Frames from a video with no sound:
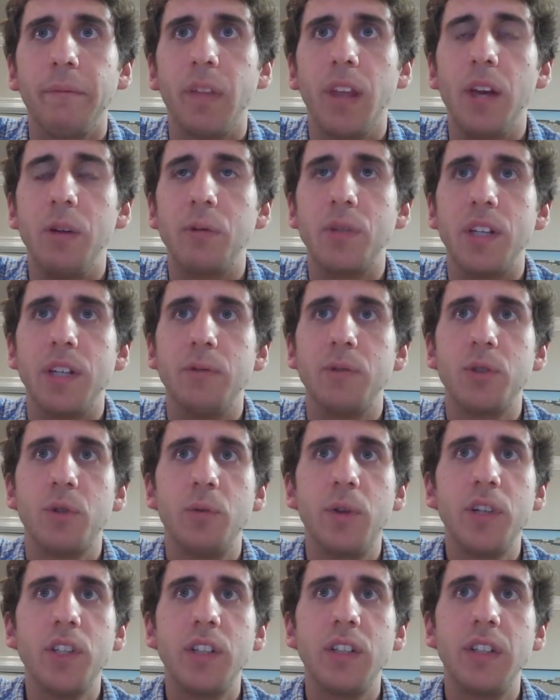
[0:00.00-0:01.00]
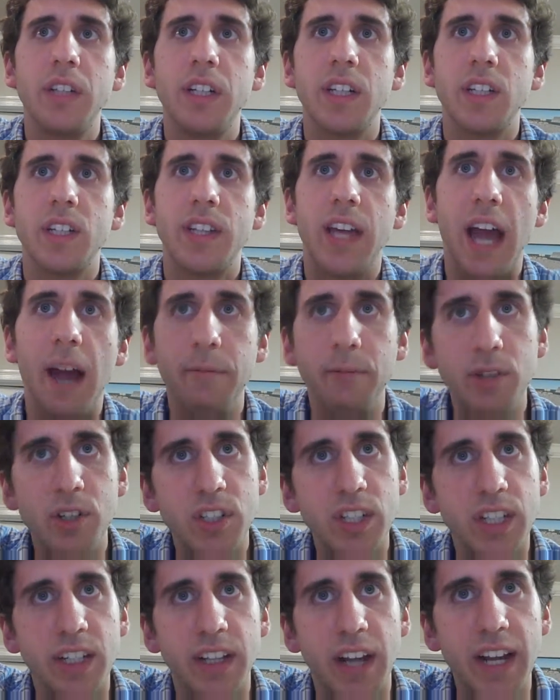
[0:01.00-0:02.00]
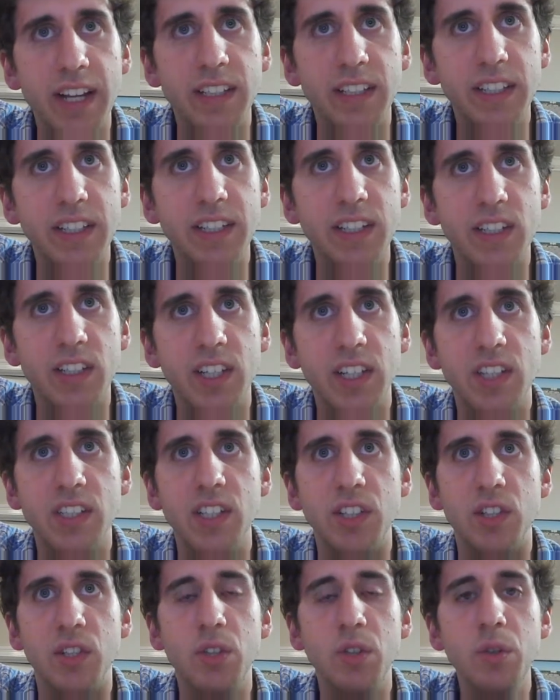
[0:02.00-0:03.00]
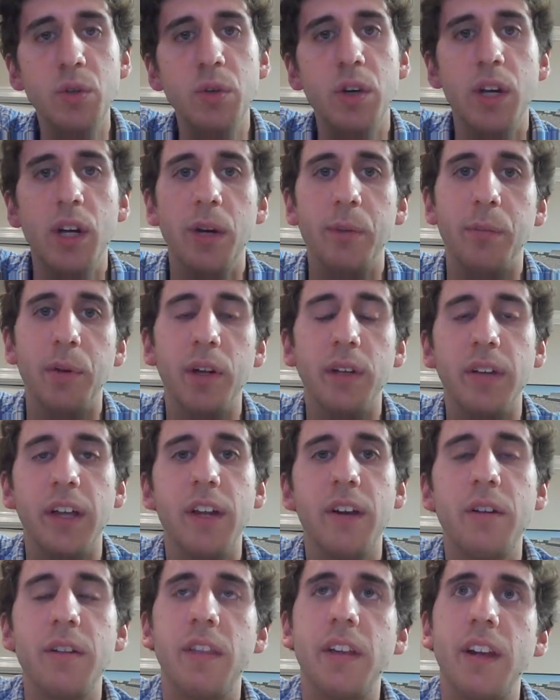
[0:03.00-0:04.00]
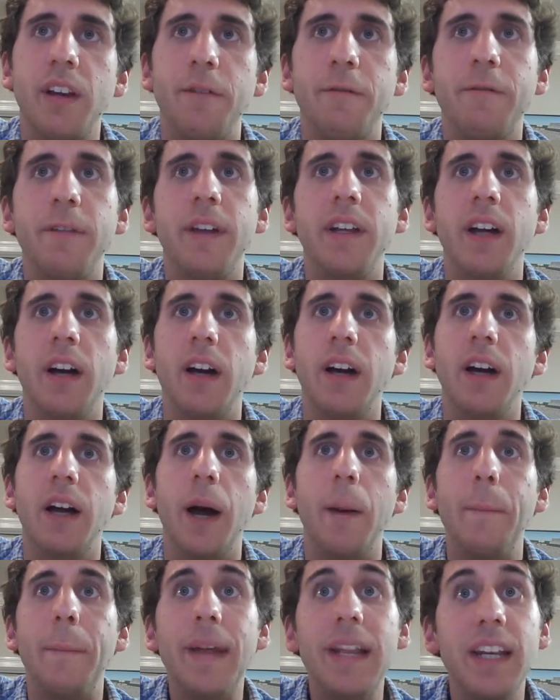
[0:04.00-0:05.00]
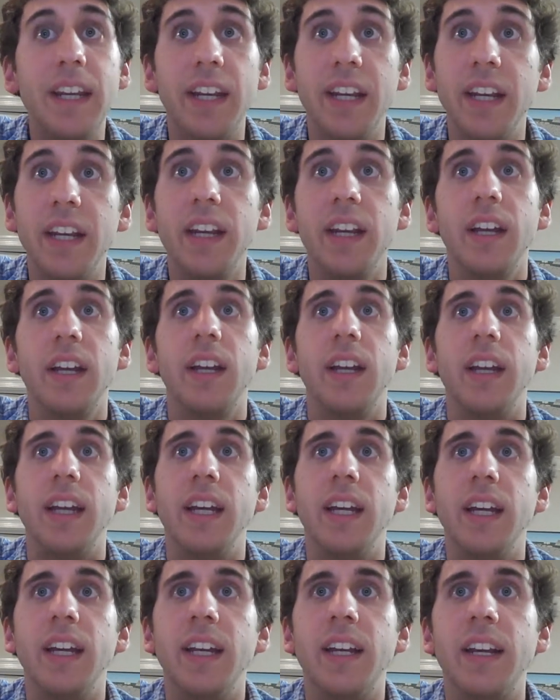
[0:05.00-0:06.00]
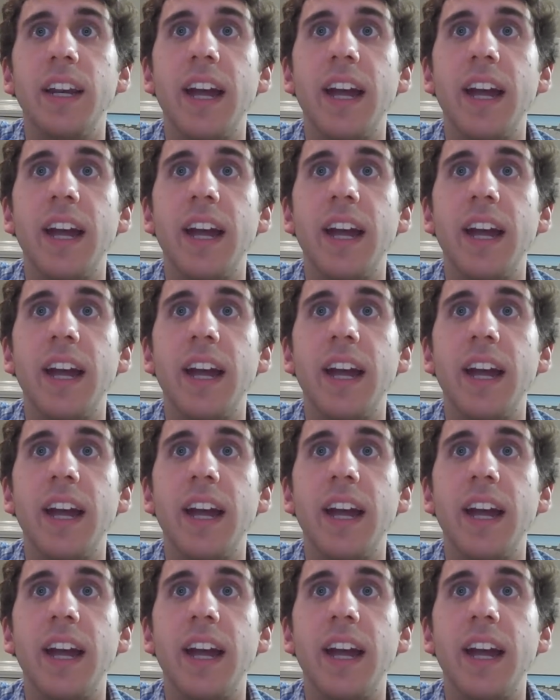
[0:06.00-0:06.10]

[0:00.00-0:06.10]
It was originally established in 1962, but later then amended in